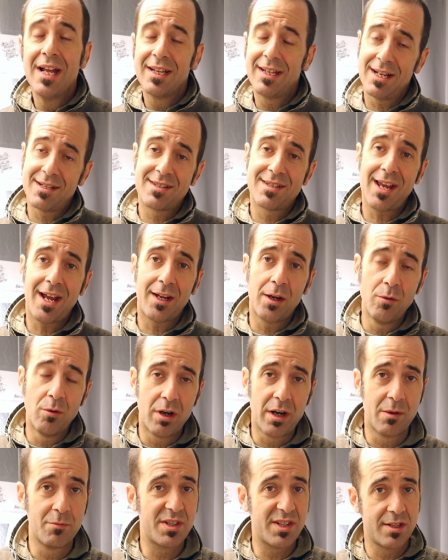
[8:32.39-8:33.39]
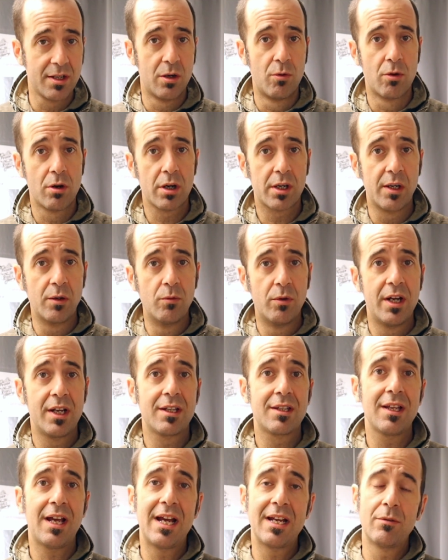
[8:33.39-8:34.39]
That second one I'm still working
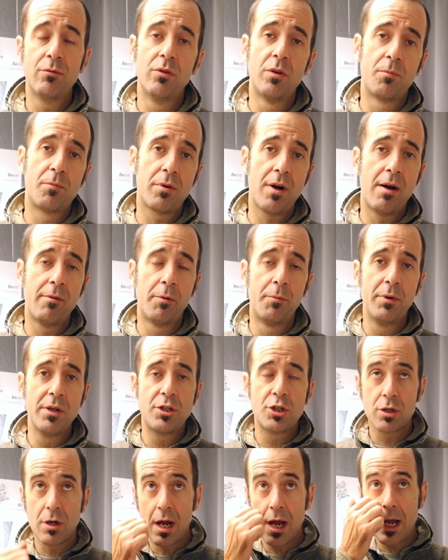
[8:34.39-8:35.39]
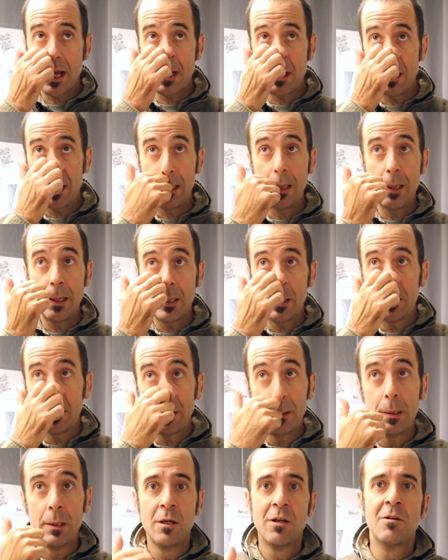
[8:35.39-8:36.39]
with. I will probably try
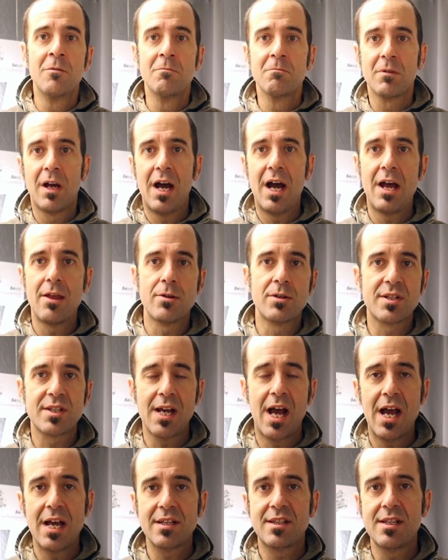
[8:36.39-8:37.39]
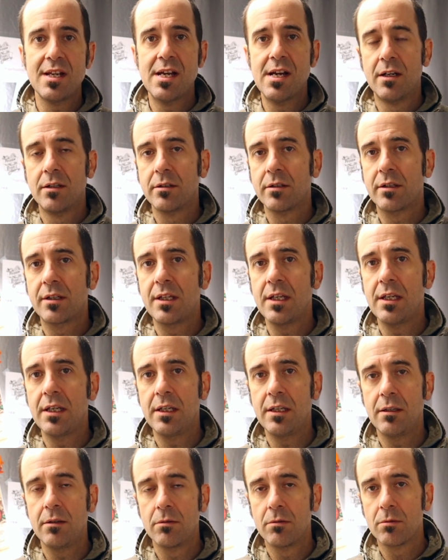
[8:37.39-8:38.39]
and either size down
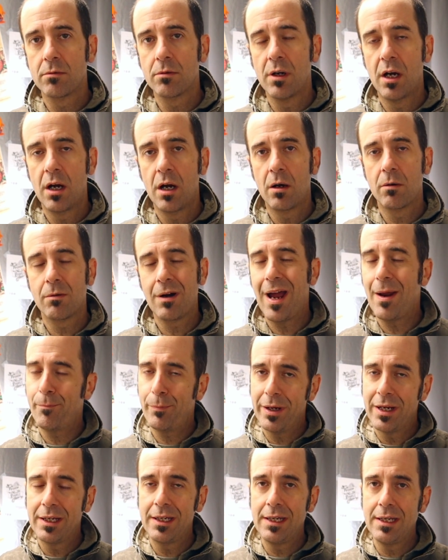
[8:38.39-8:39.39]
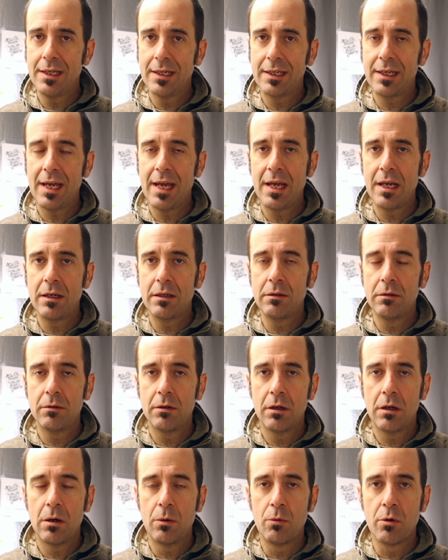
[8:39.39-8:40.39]
the rat pinky again,
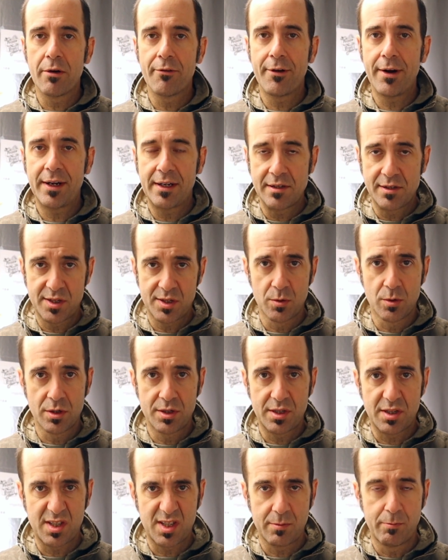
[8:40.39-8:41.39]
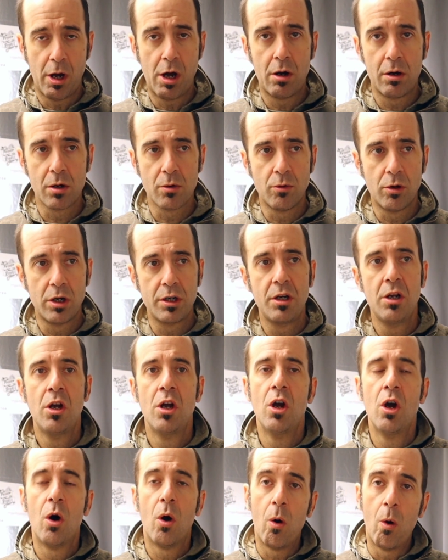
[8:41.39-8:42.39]
wherever I could source a smaller one,
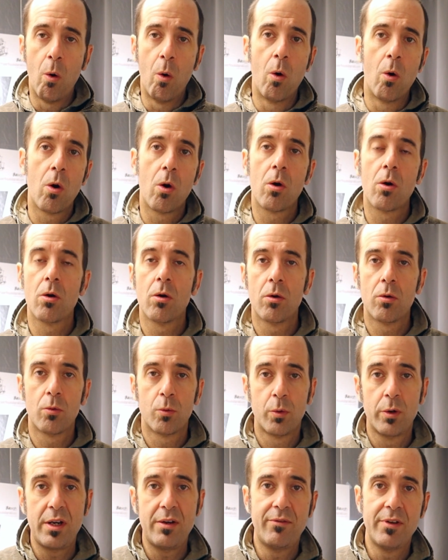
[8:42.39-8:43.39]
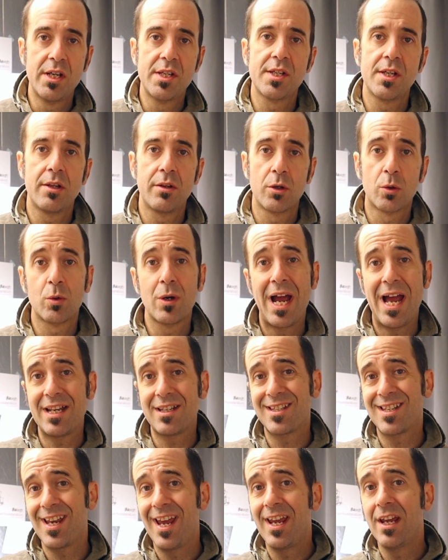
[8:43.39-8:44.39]
or revisit the
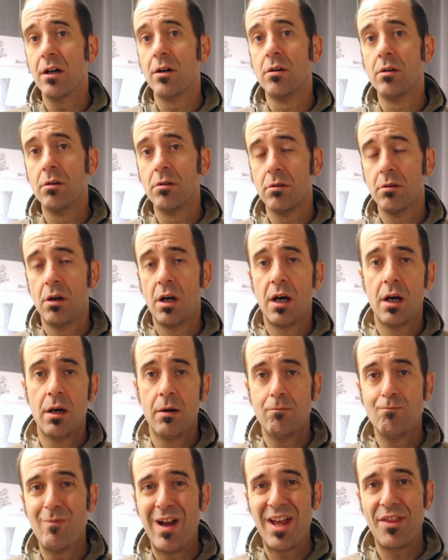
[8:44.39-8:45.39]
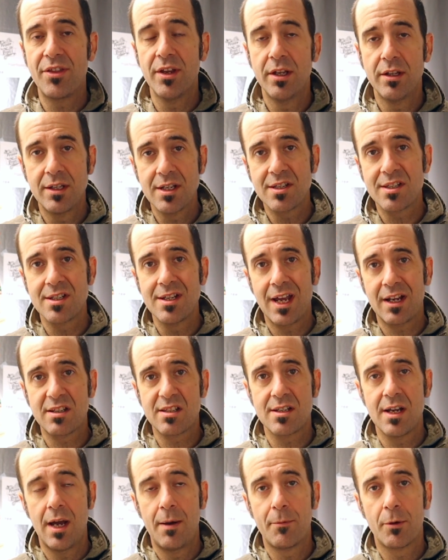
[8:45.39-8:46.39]
rat tail method this
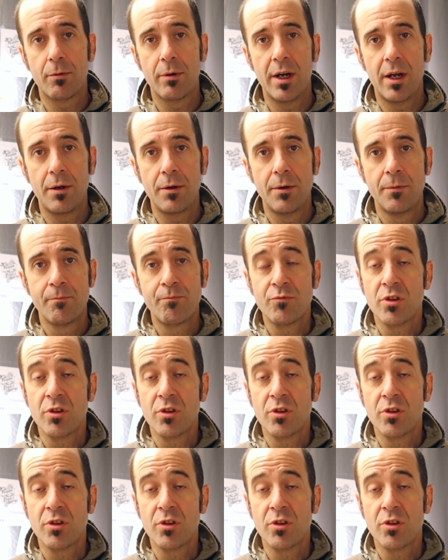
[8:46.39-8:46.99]
next time around.